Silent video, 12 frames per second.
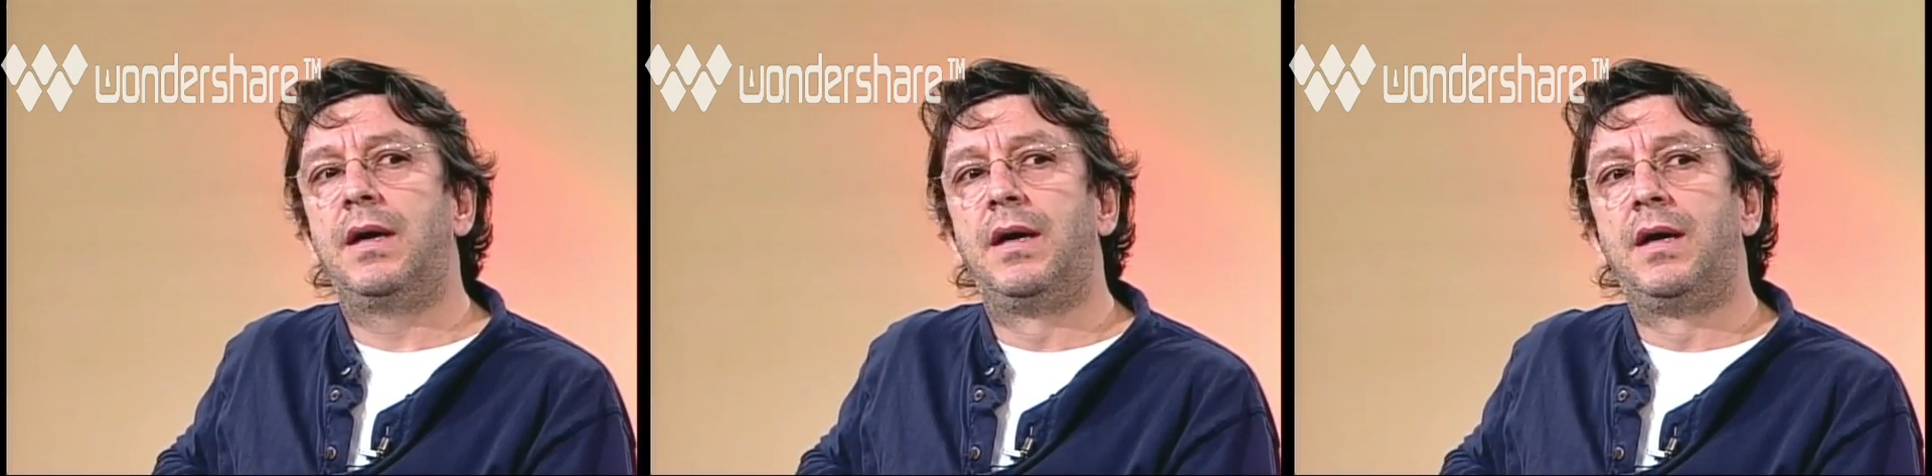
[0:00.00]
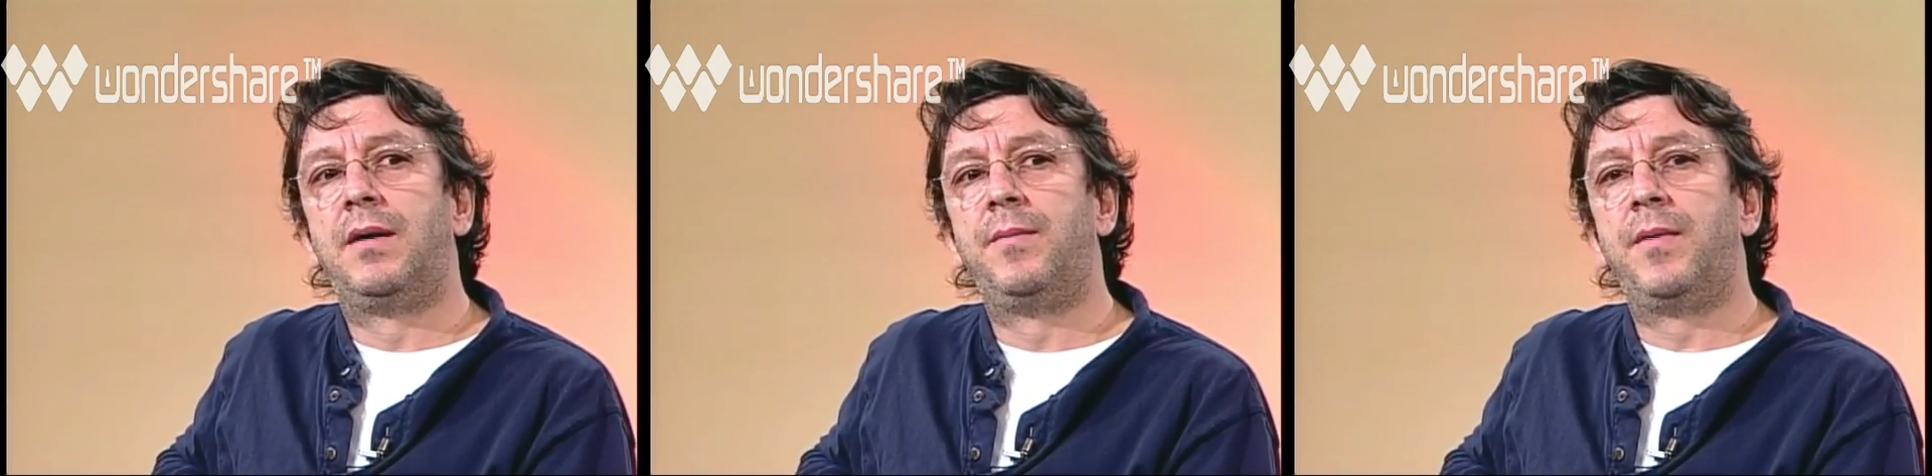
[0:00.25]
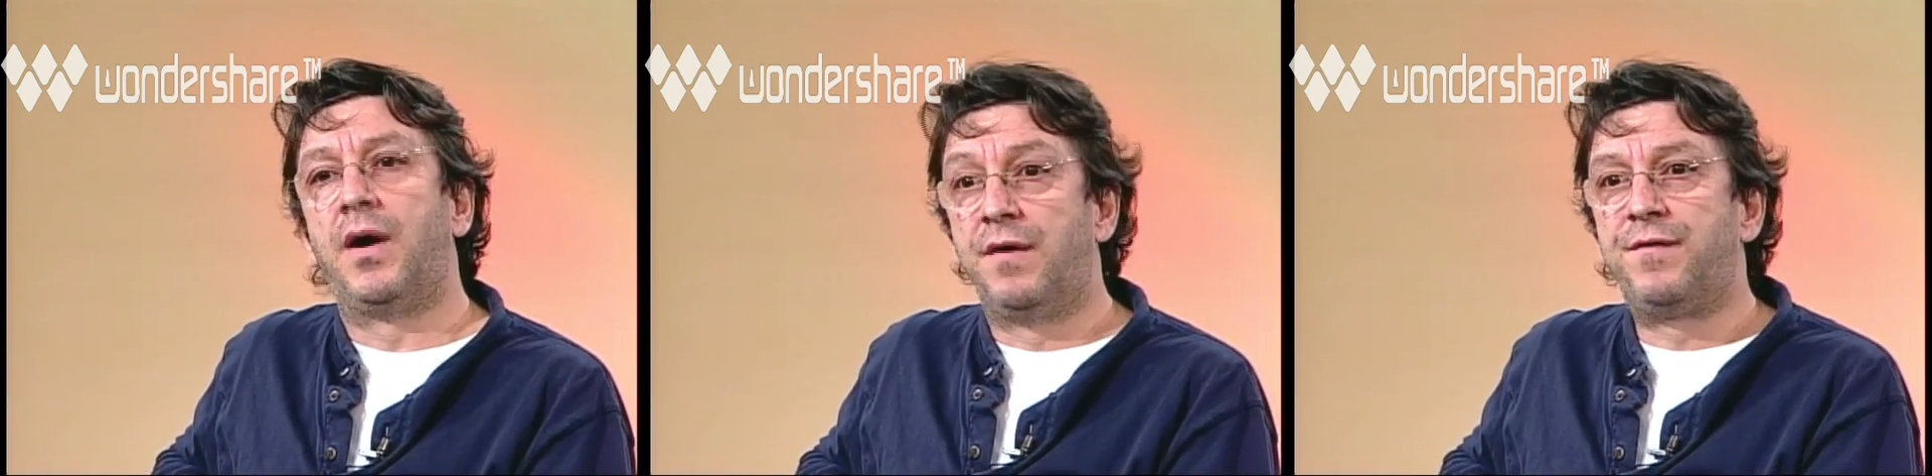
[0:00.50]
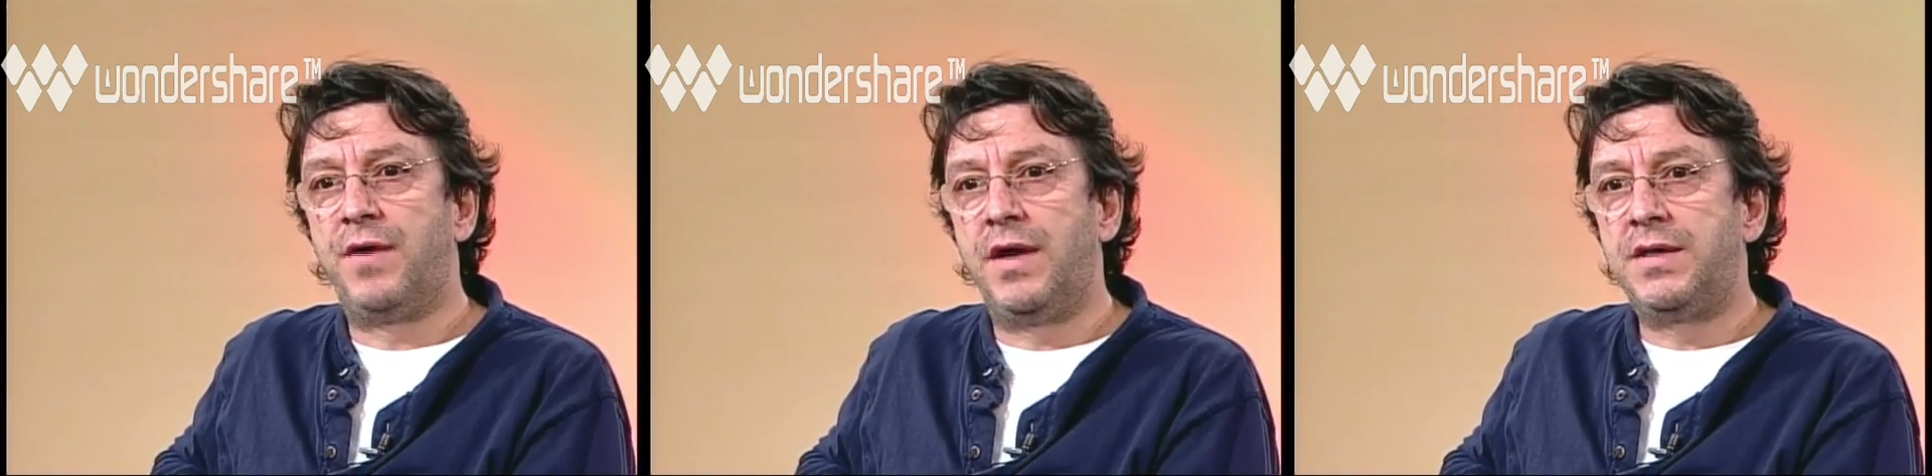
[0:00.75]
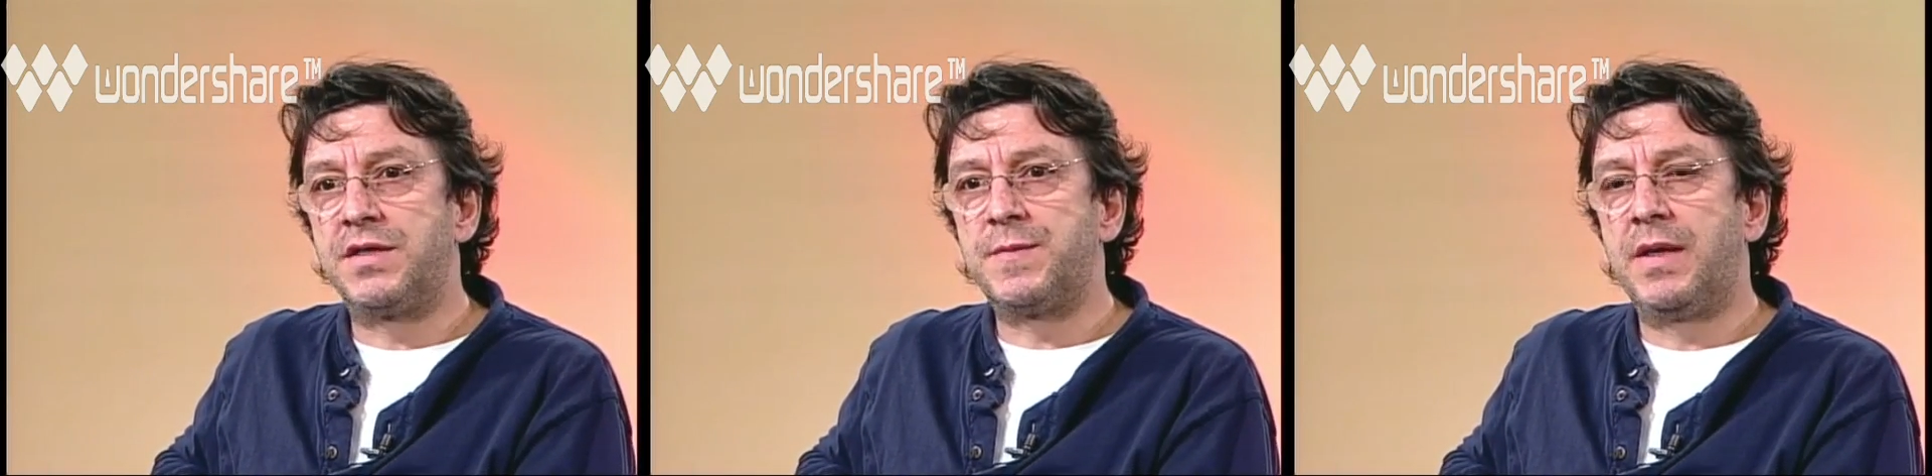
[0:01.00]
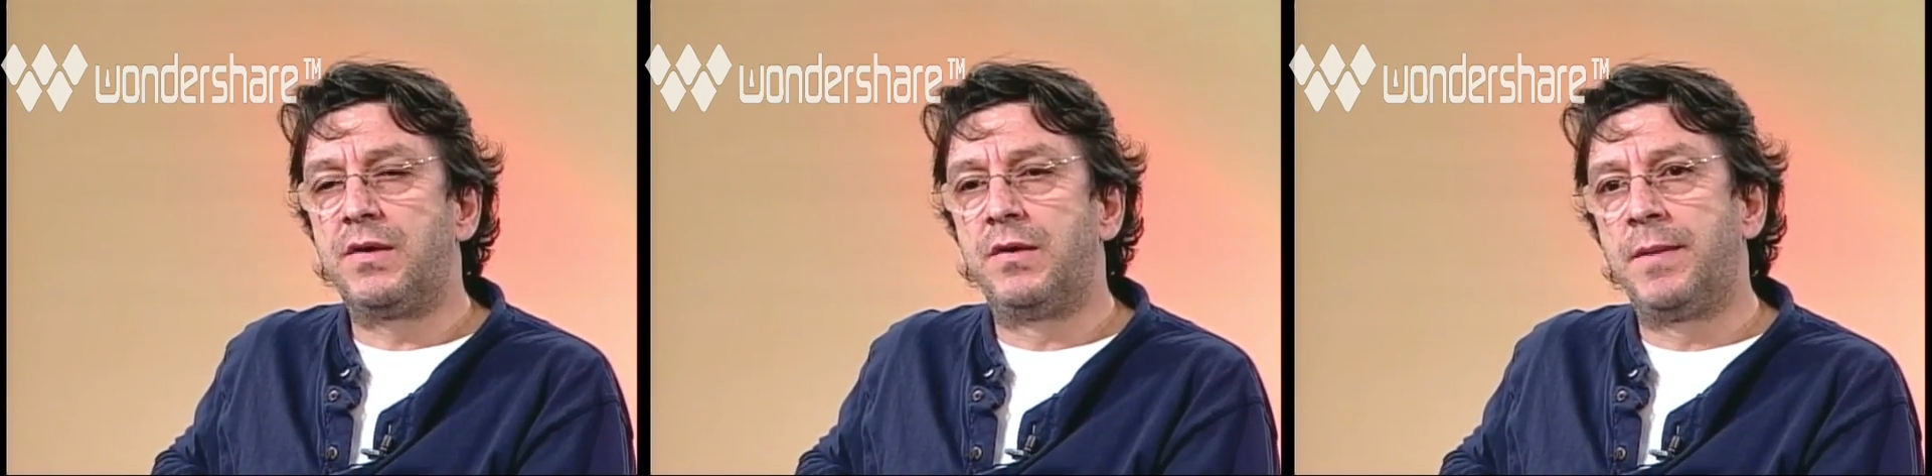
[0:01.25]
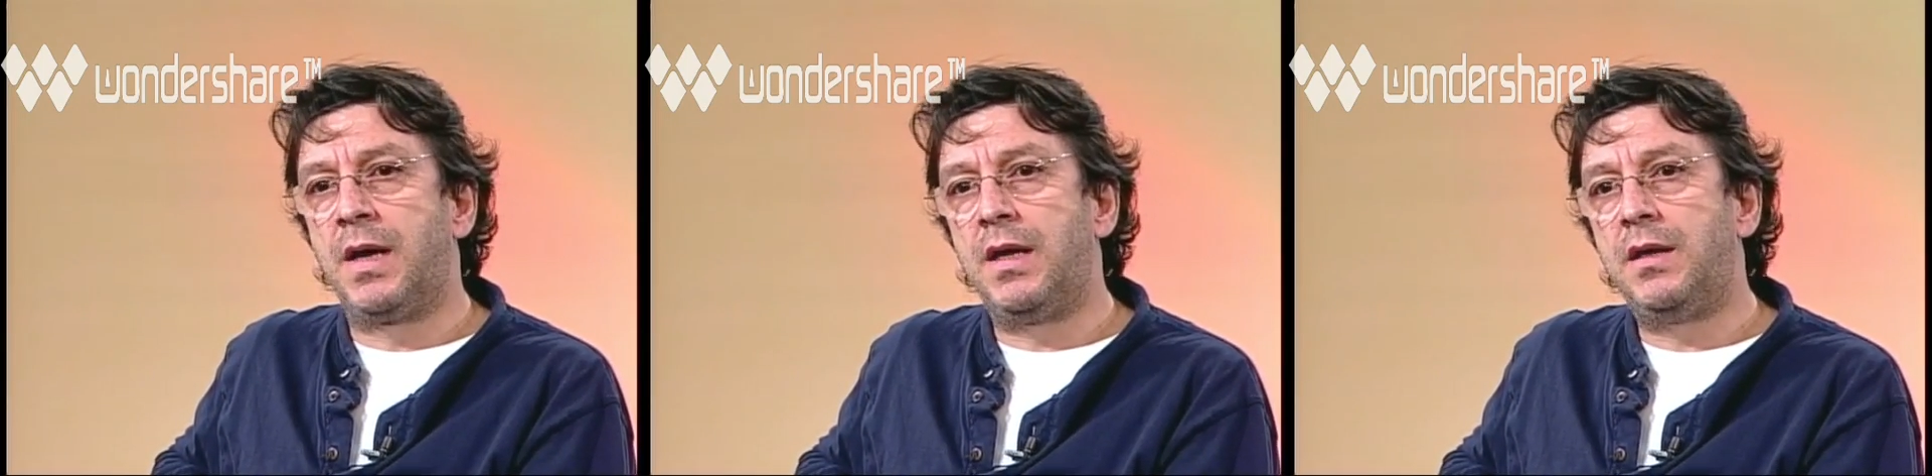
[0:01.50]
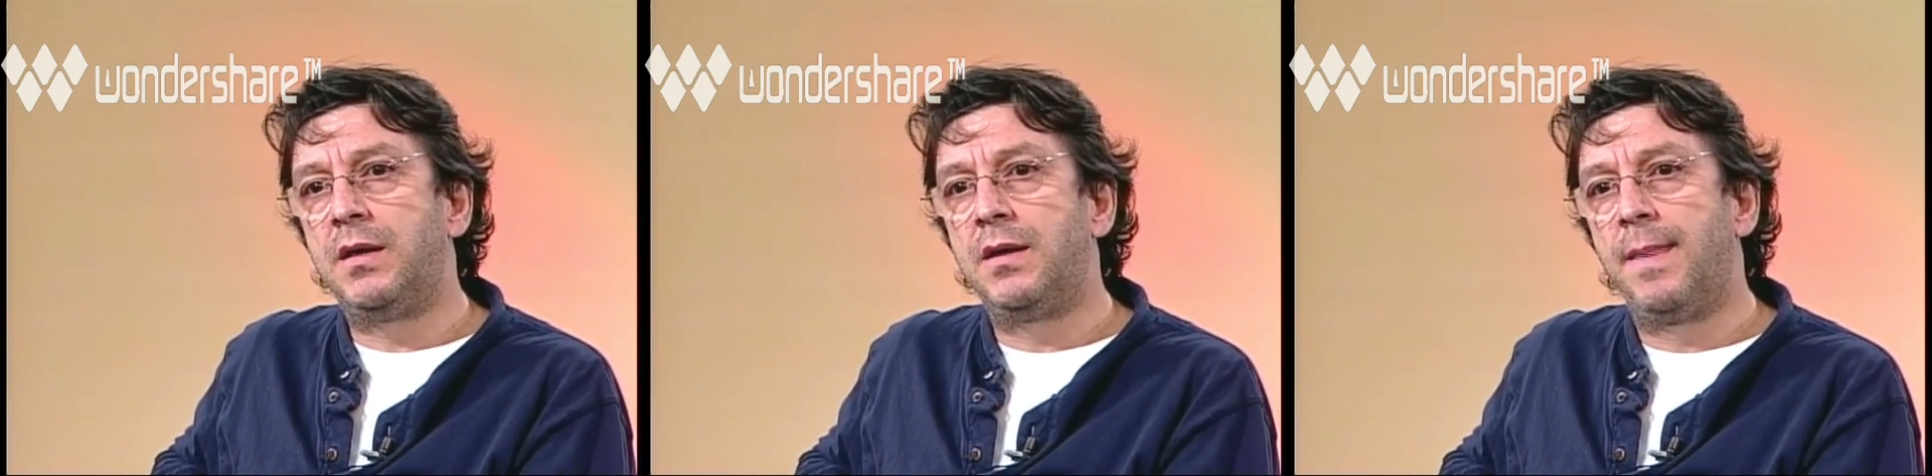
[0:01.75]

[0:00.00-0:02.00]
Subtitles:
are afraid to speak their mind,